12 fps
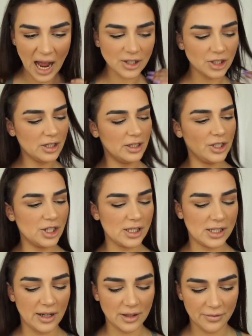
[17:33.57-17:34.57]
Actually, let's
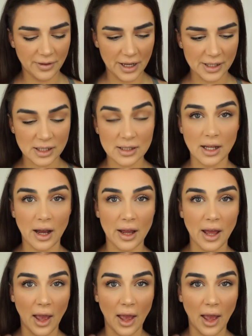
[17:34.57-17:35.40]
just set the face because I